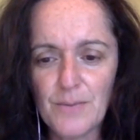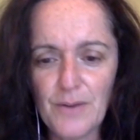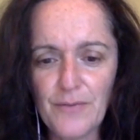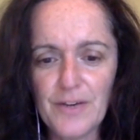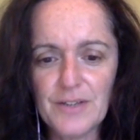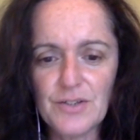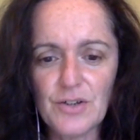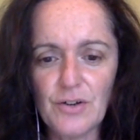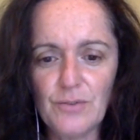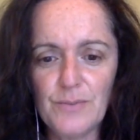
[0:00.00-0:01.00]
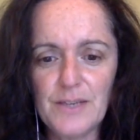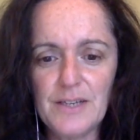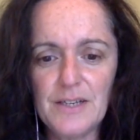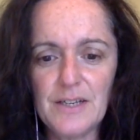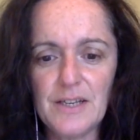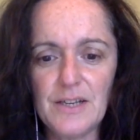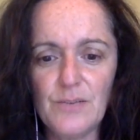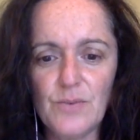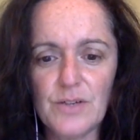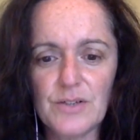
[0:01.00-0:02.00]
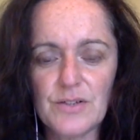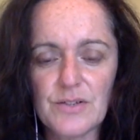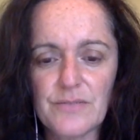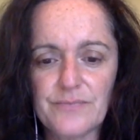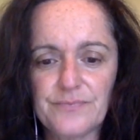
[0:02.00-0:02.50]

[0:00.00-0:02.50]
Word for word: My friends told me he was,